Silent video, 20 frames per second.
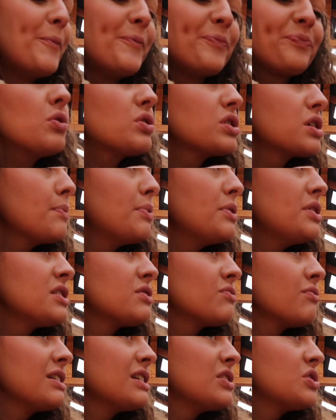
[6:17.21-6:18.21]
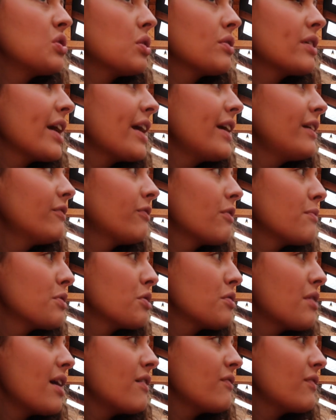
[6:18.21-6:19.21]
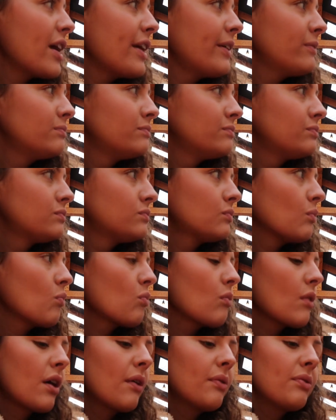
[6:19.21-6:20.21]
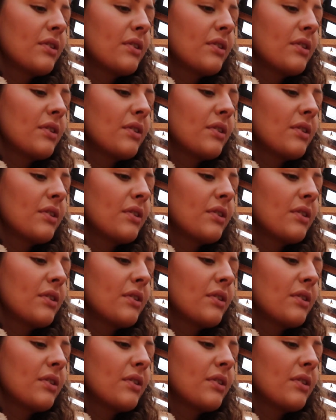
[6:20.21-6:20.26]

Yorkshire pudding's really soggy from the gravy. That?